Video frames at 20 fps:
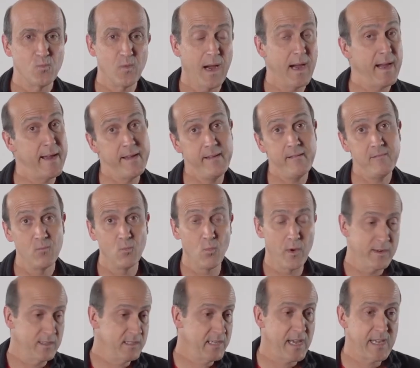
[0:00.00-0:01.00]
I
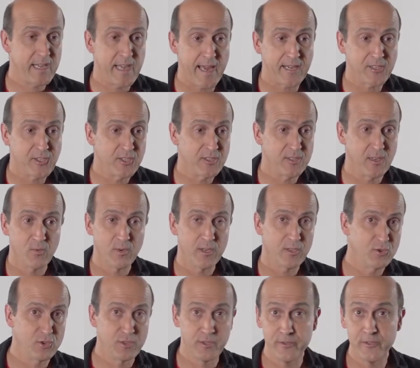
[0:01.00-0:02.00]
want to take action. I want
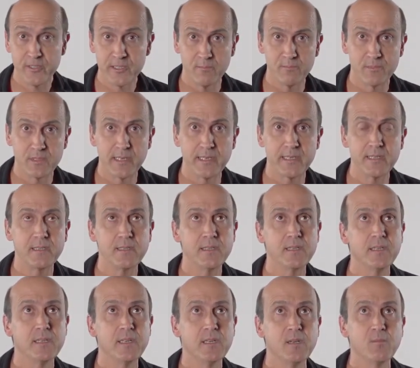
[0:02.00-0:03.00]
to do something.
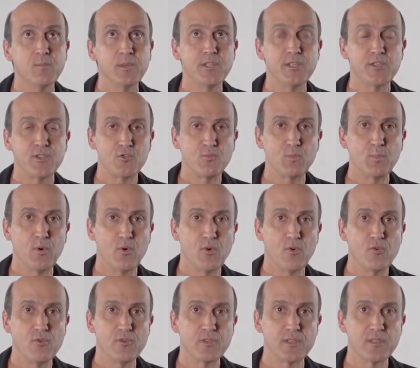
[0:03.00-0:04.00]
But just to
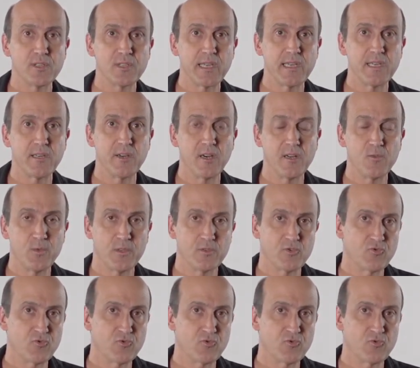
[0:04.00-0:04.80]
pause and say, God, we'll